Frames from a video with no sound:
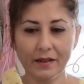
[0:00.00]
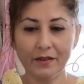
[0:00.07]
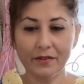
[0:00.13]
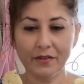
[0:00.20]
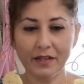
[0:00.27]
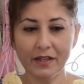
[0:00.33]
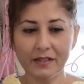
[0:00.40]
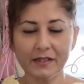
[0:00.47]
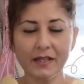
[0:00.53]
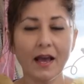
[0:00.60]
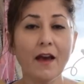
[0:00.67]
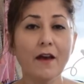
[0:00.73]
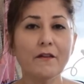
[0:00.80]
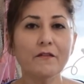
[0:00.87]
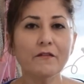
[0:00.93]
these
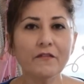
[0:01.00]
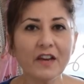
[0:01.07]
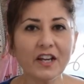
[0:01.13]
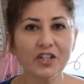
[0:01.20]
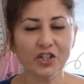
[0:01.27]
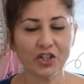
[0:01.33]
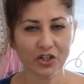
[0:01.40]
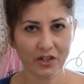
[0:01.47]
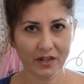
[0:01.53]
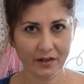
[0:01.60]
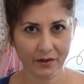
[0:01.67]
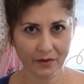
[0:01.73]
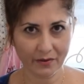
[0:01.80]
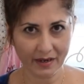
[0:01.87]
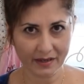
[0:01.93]
fish
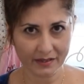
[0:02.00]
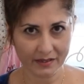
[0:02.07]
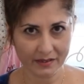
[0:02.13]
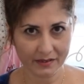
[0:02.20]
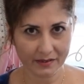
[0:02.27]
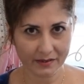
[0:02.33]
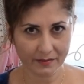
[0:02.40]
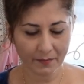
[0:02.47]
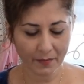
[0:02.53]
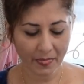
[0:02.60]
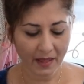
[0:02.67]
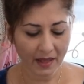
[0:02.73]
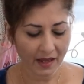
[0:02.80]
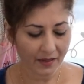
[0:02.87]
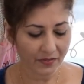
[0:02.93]
crackers.
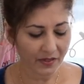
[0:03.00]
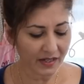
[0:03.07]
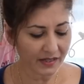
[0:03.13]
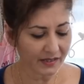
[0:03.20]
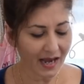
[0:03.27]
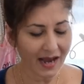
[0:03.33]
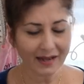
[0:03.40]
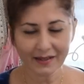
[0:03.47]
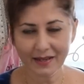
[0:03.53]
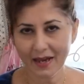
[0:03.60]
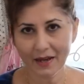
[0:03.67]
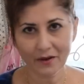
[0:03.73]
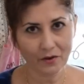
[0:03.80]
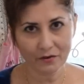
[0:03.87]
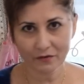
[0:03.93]
And these I
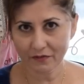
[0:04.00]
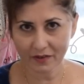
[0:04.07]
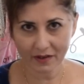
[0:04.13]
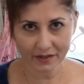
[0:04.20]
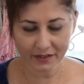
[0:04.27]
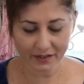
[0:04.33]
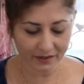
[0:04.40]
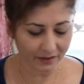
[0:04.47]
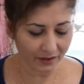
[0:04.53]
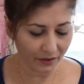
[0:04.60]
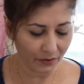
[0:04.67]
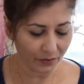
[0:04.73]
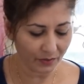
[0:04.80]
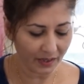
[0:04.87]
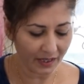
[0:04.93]
cannot find in the
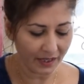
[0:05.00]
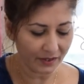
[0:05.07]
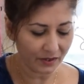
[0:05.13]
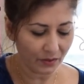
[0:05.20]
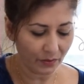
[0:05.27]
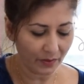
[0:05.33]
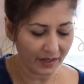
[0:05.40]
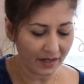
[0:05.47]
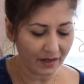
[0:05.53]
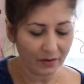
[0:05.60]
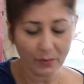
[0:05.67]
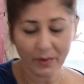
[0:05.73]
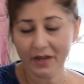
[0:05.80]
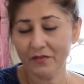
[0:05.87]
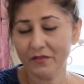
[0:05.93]
UK. So when
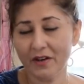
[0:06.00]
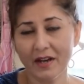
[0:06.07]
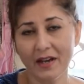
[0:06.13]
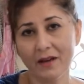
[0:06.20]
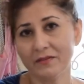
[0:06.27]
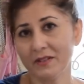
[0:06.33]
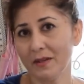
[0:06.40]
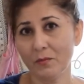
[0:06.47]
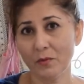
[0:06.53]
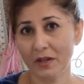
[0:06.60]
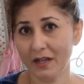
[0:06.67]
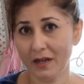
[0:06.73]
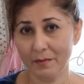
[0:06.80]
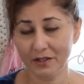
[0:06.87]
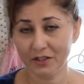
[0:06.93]
I, whenever I have
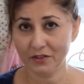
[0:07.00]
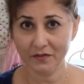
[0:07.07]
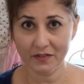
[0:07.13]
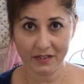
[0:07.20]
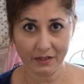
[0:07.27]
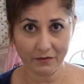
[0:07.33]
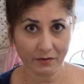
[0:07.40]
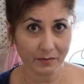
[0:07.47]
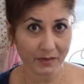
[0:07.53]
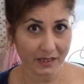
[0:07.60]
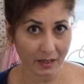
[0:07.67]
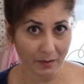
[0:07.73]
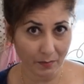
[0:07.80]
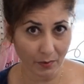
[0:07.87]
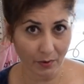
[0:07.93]
someone coming to visit from
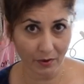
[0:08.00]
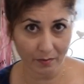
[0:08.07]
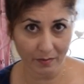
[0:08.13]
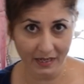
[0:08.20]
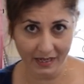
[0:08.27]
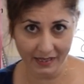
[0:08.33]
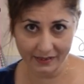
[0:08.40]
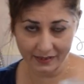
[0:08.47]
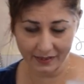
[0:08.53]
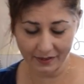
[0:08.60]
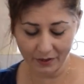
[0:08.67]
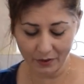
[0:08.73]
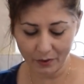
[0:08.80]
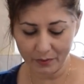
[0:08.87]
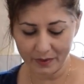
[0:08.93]
Singapore or Malaysia,
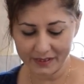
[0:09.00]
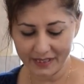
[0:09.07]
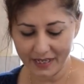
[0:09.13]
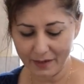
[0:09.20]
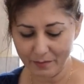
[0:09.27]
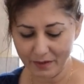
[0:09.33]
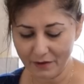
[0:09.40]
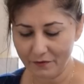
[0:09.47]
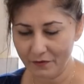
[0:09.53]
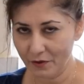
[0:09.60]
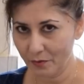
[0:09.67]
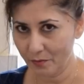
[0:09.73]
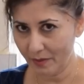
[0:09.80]
they always get me a few